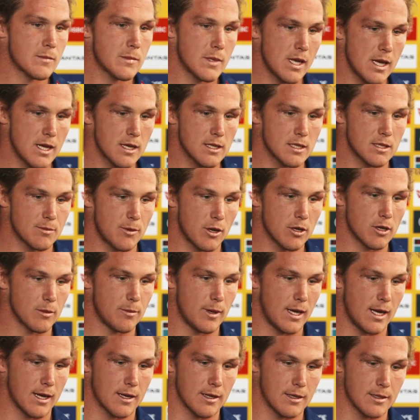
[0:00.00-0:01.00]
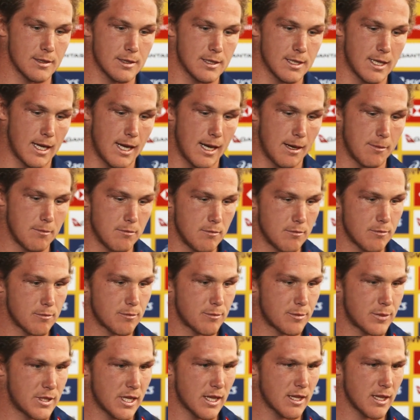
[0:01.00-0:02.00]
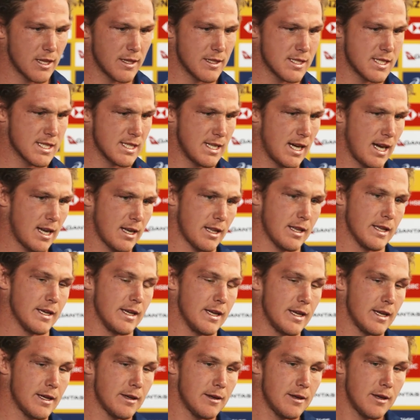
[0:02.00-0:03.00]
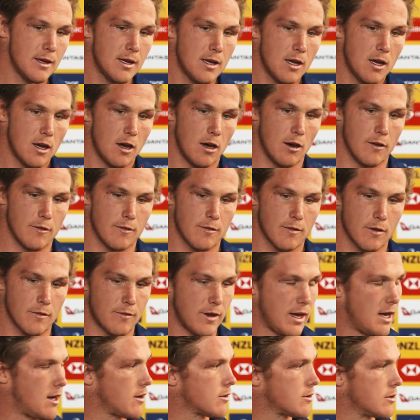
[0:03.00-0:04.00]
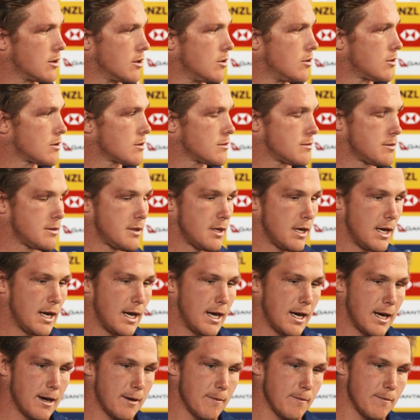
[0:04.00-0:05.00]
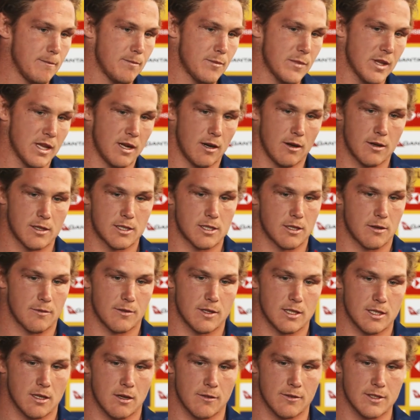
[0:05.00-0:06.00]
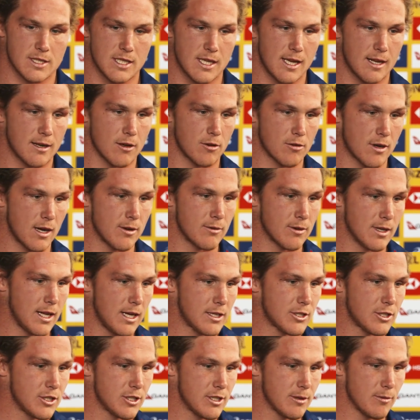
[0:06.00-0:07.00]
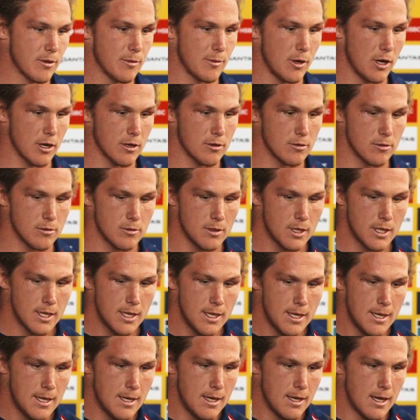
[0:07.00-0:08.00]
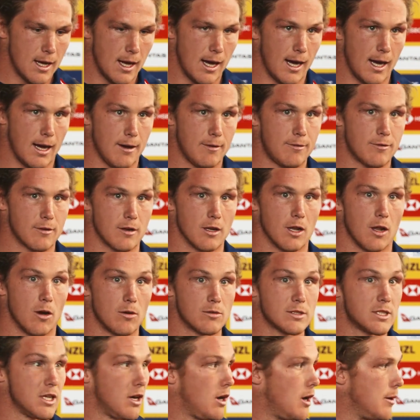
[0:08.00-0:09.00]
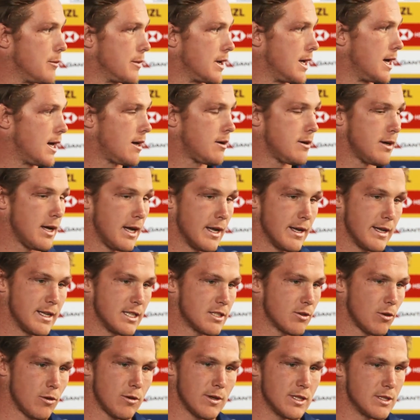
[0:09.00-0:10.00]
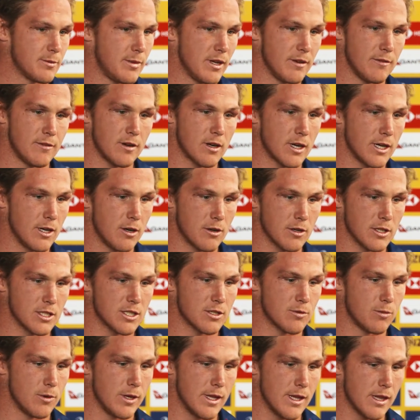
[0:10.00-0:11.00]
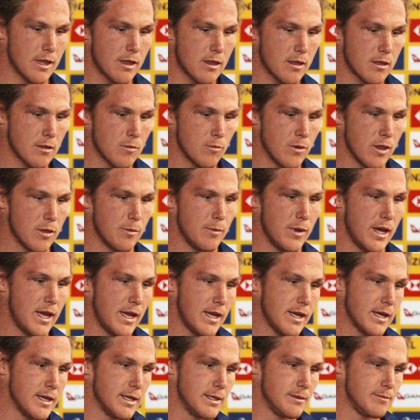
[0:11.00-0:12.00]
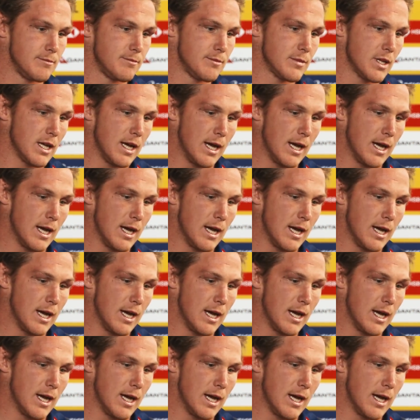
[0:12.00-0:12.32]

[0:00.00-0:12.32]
Yeah, I spoke about it, particularly at the start of the year, of how it could look. It's obviously had a great relationship with Michael for a long time now, and he's always been very honest with me and